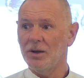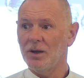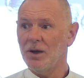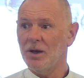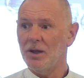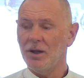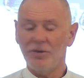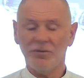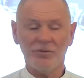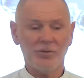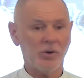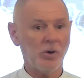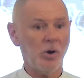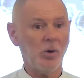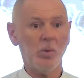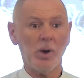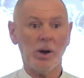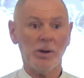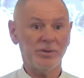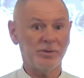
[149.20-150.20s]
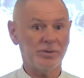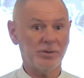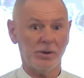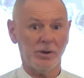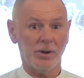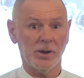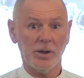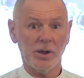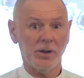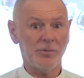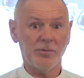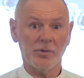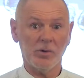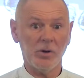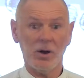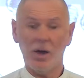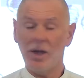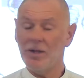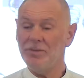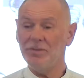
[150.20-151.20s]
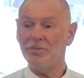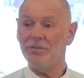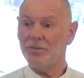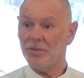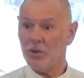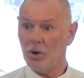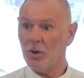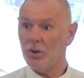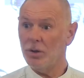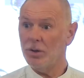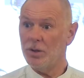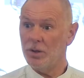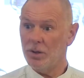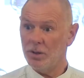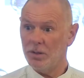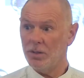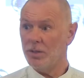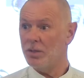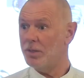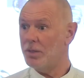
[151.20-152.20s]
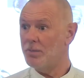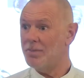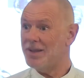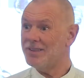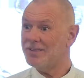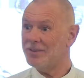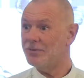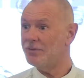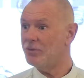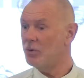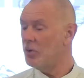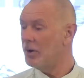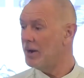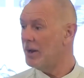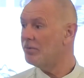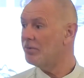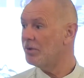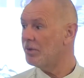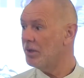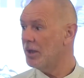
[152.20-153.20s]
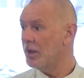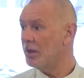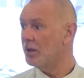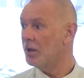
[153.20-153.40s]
And I forgot what I was doing. I've even forgotten the metaphor and everything.